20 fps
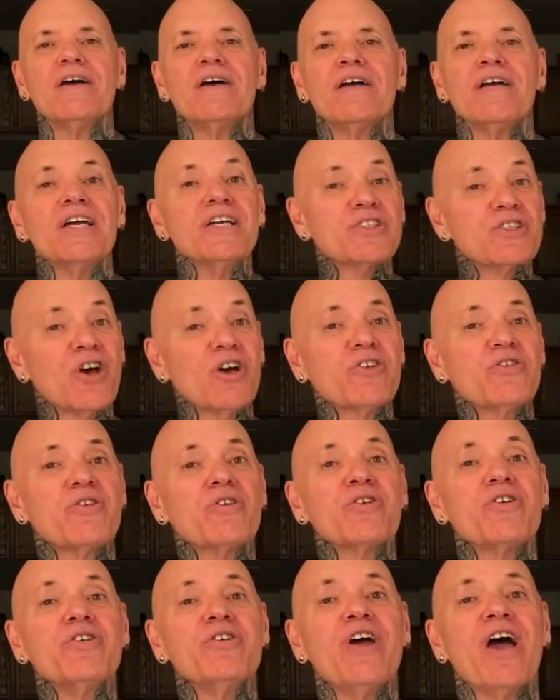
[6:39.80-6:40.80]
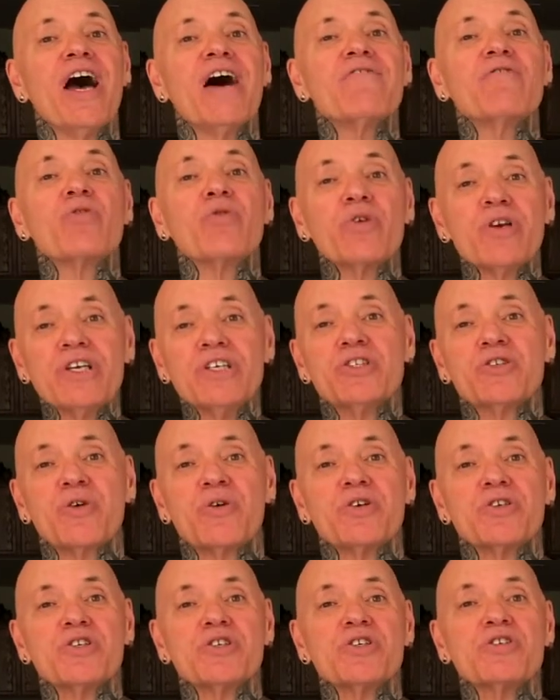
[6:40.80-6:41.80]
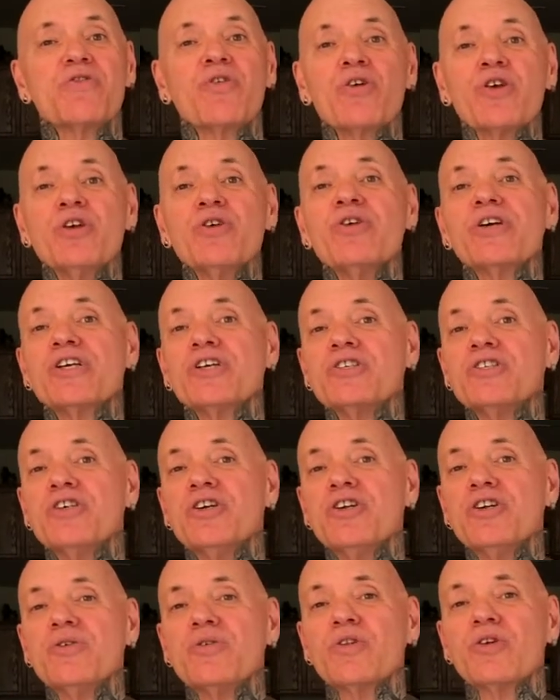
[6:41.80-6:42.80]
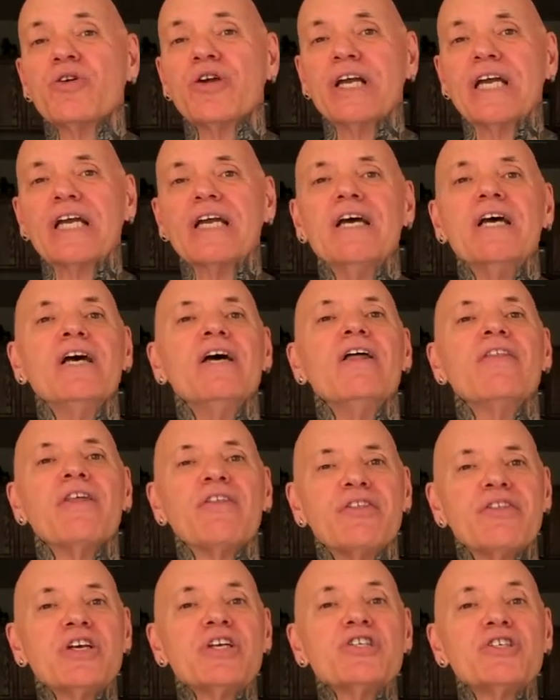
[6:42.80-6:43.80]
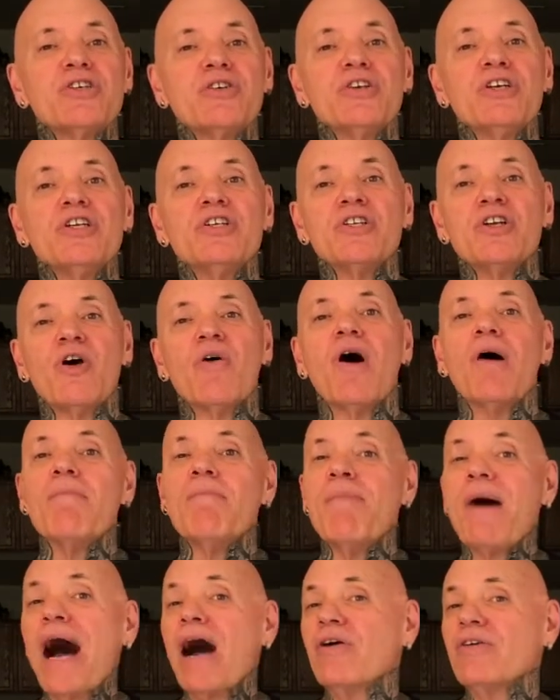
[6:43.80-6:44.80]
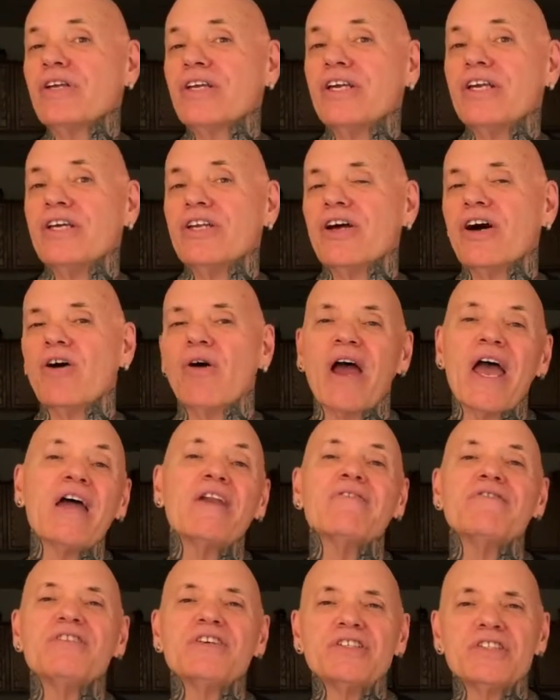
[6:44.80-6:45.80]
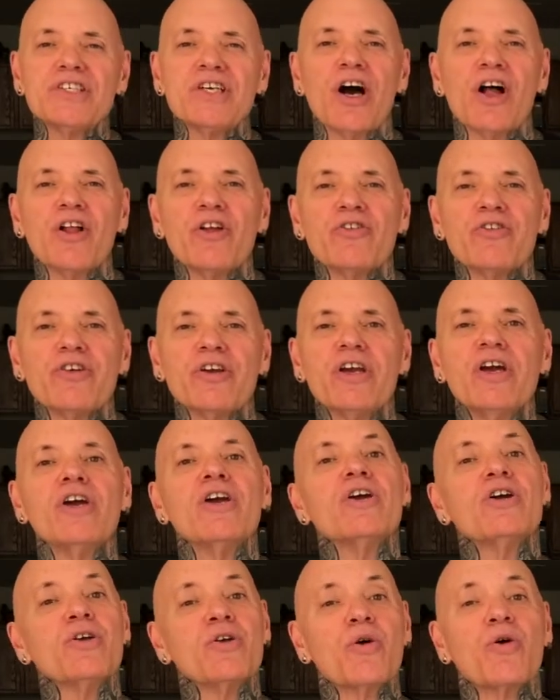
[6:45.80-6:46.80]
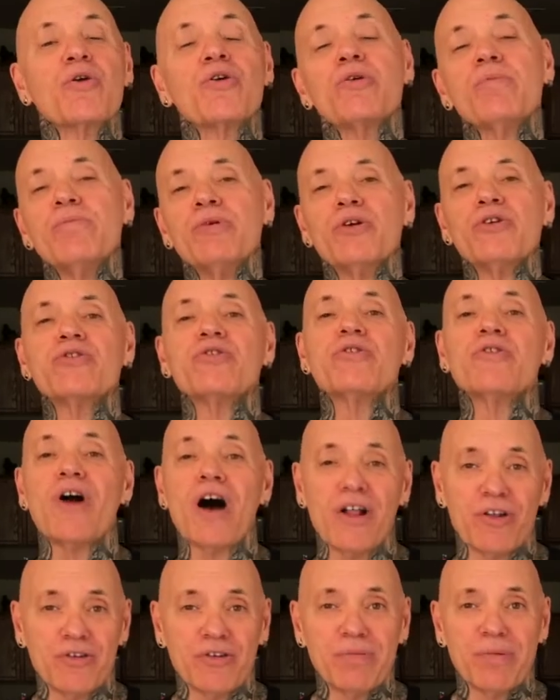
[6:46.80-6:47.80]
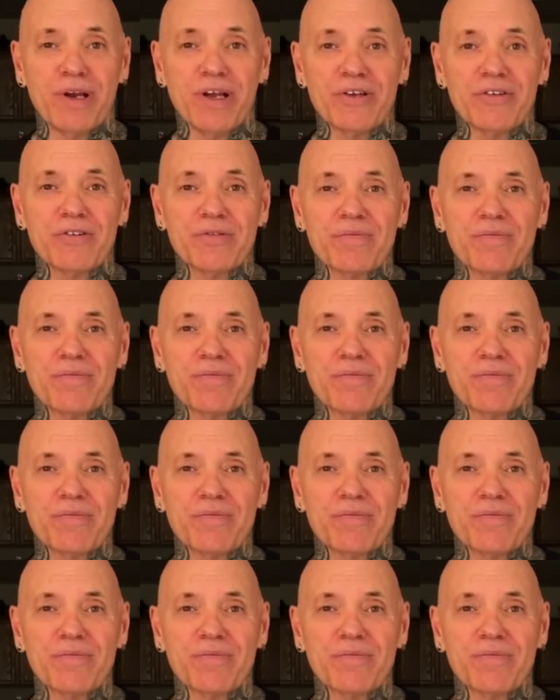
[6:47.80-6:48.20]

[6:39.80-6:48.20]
It's also good to have resources for you to continue learning the things you need to know about keto and physiology in order to build your knowledge base.